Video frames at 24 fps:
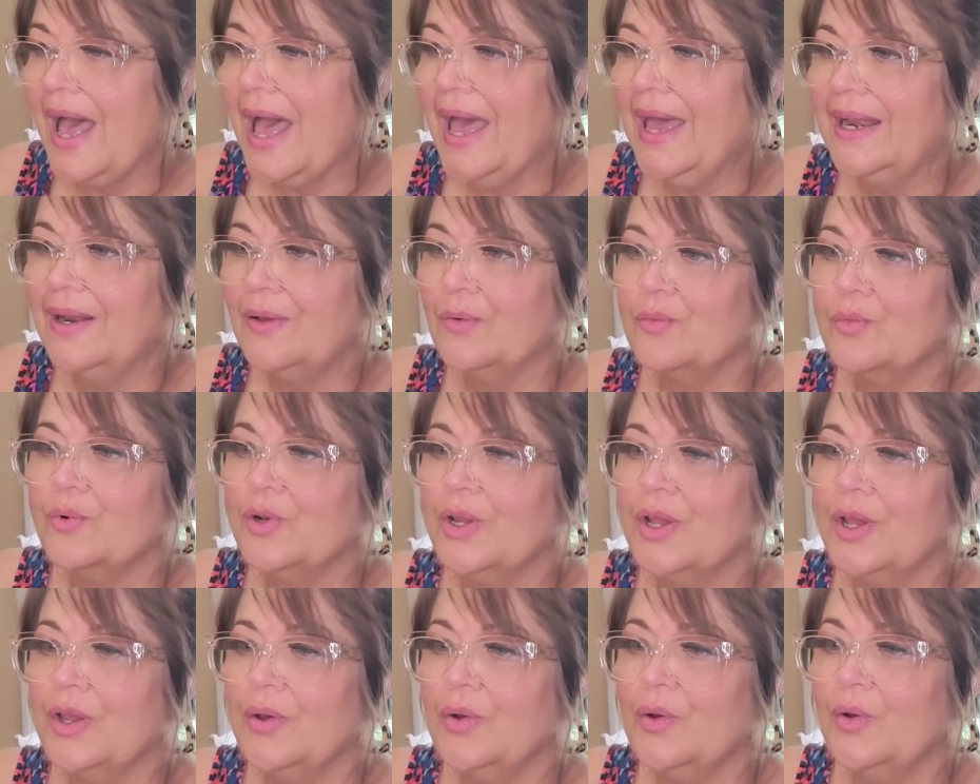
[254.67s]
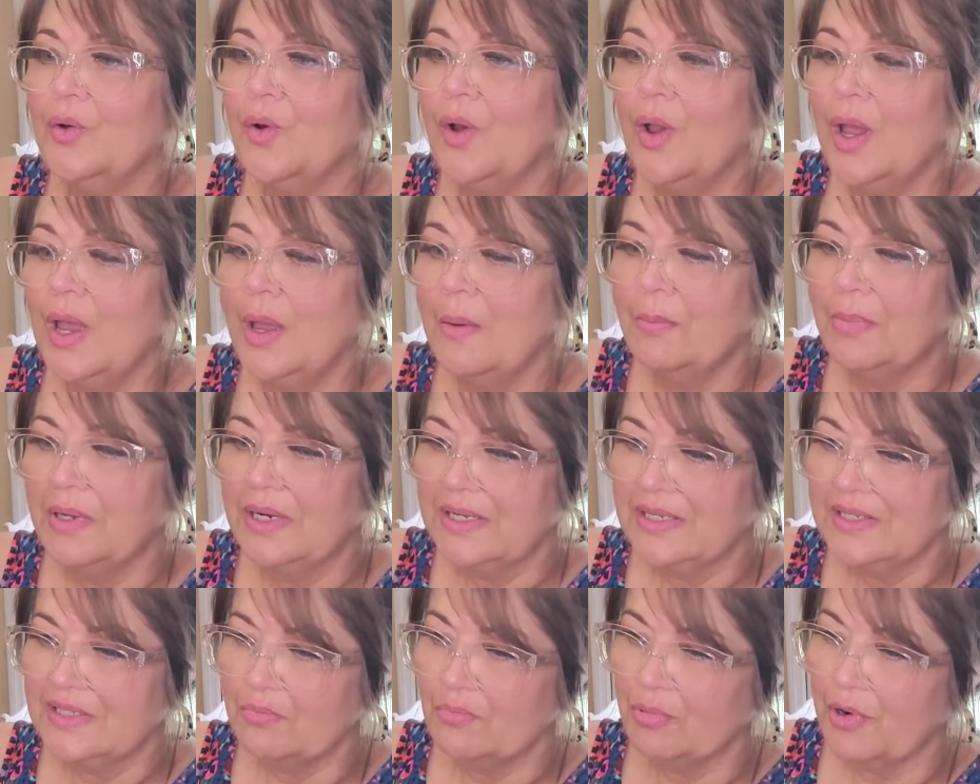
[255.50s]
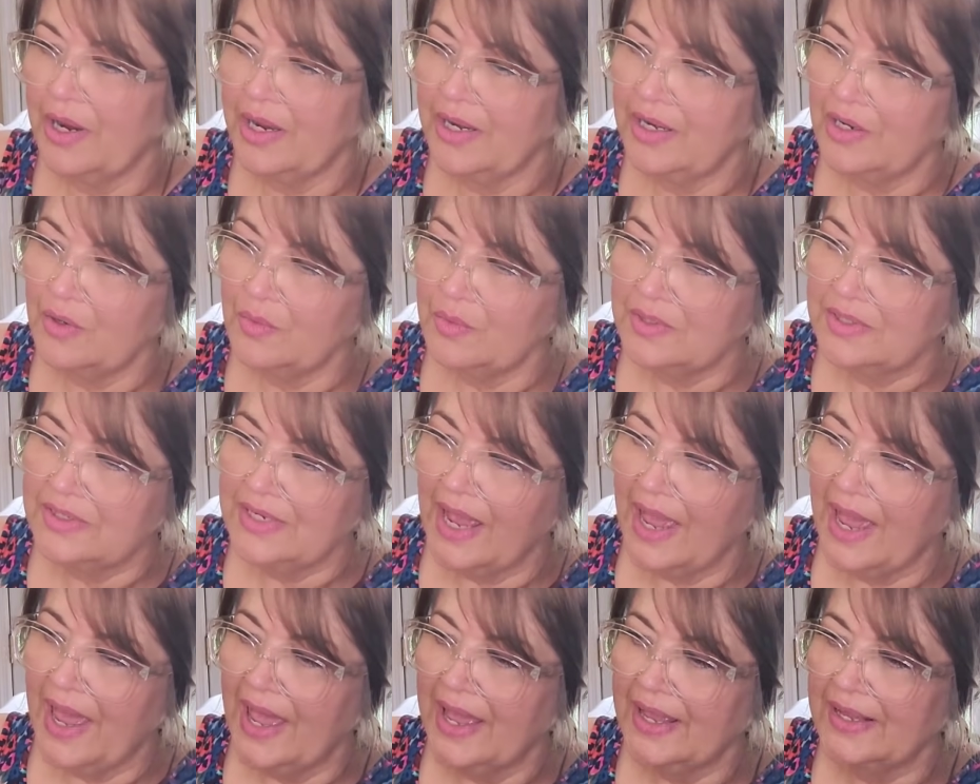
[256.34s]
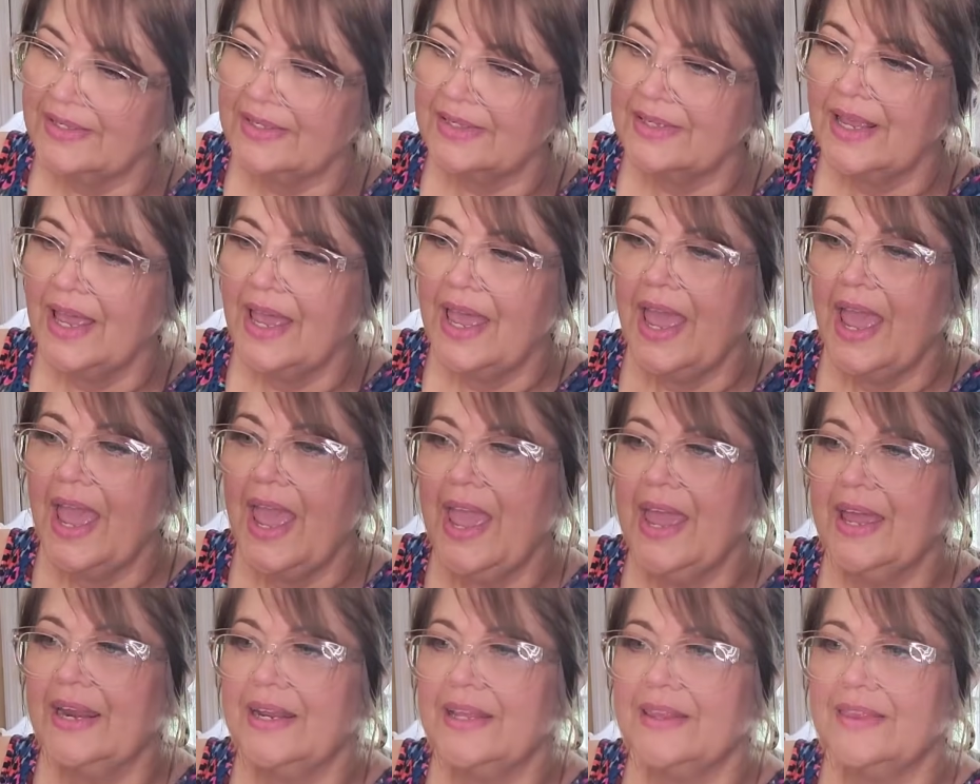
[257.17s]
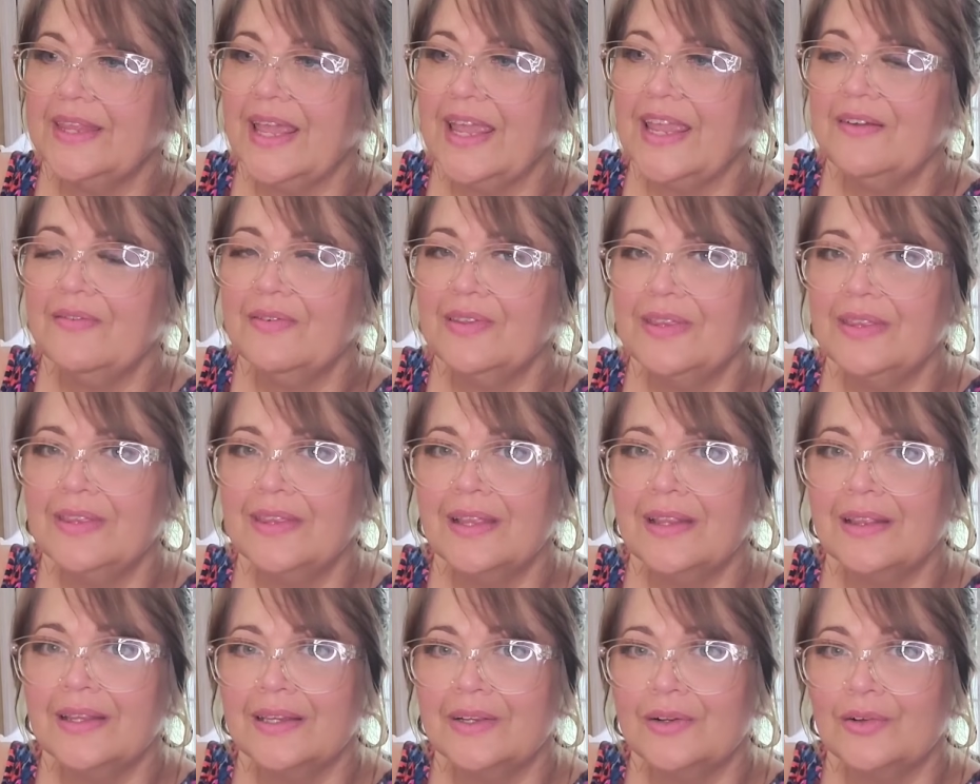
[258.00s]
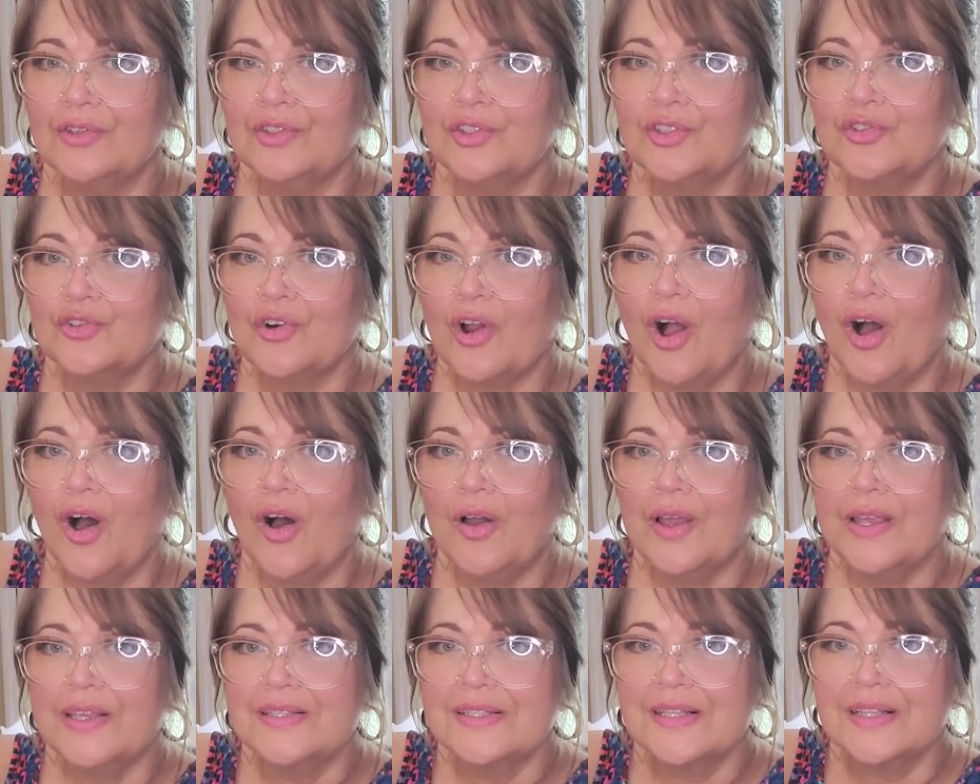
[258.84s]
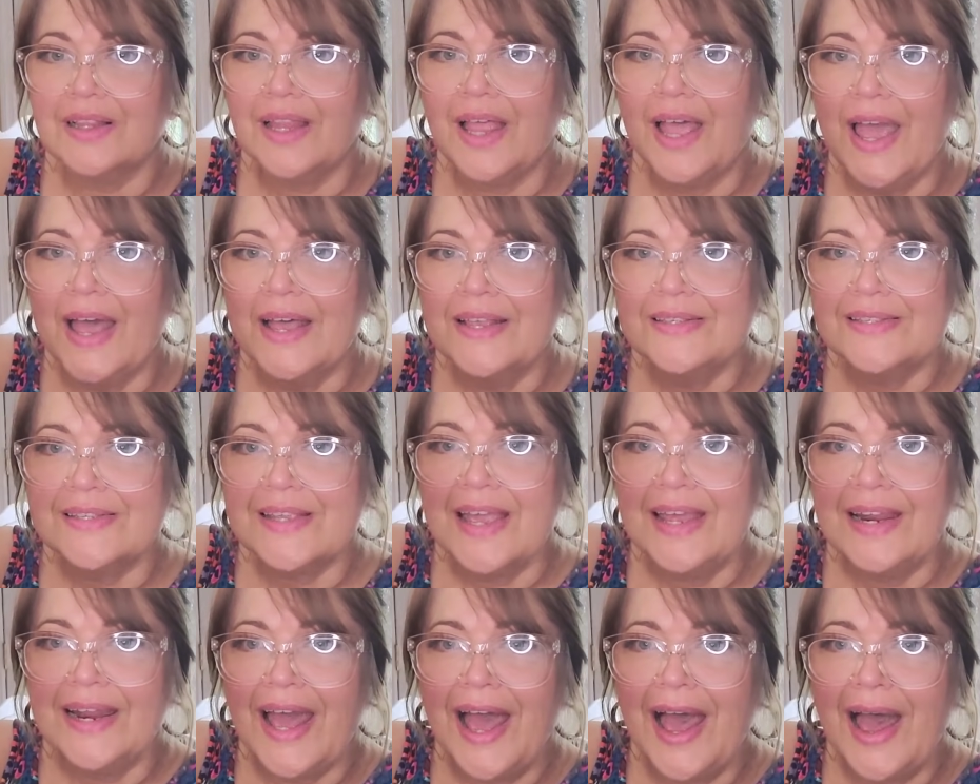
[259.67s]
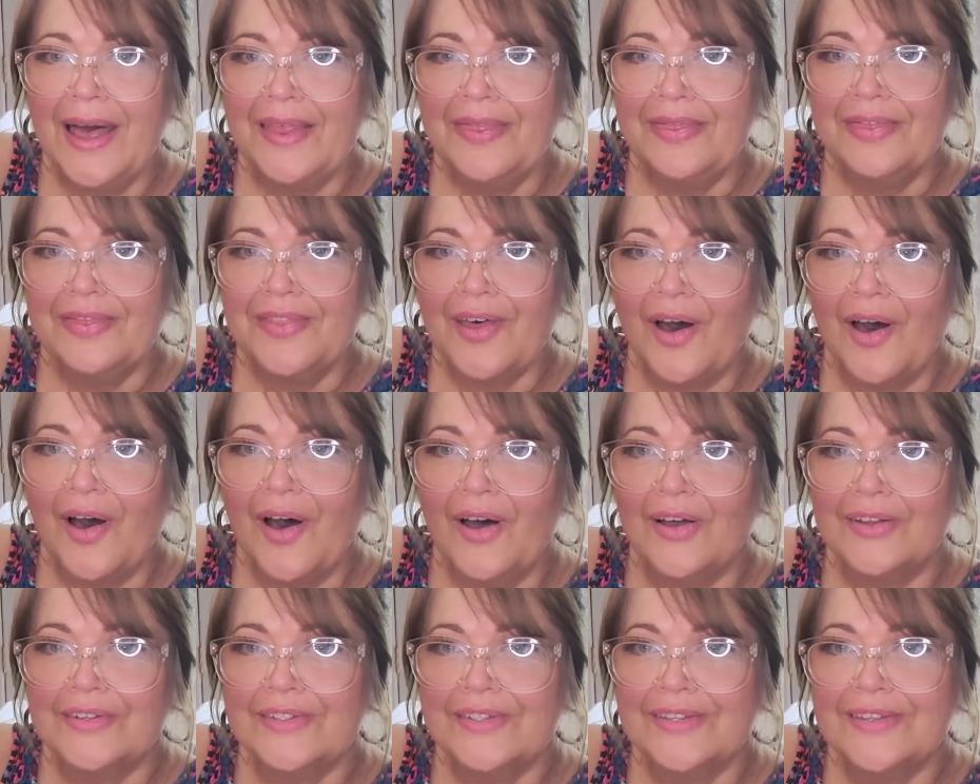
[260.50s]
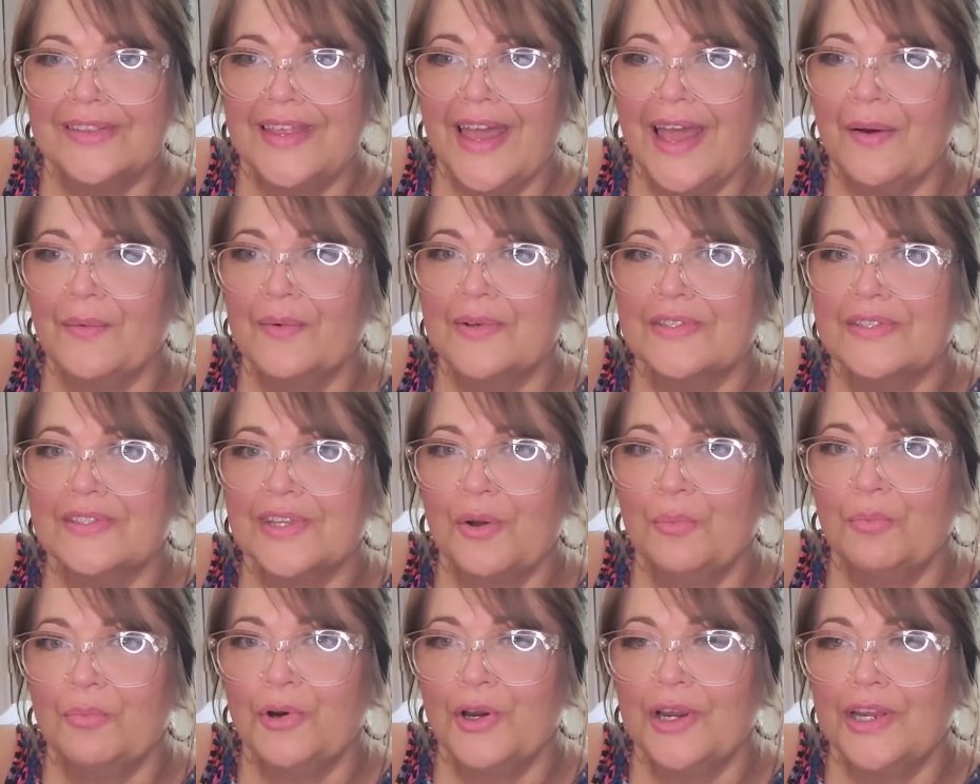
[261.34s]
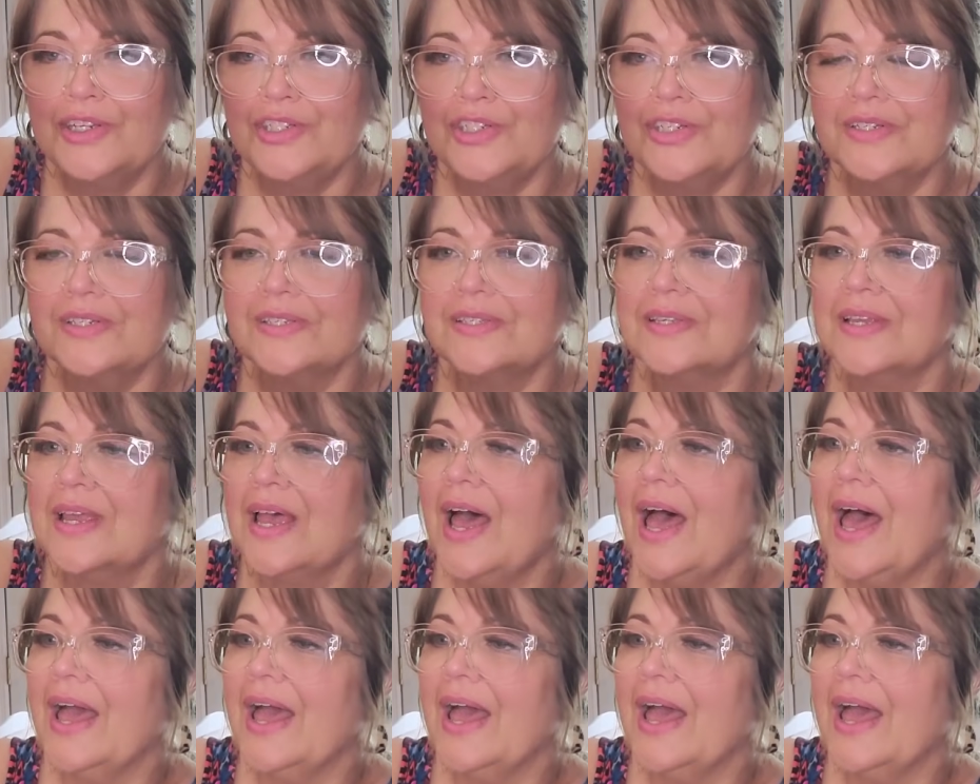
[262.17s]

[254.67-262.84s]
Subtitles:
I don't know, but it's brand new with tags, and even the little straw is glass. And I thought that was so precious.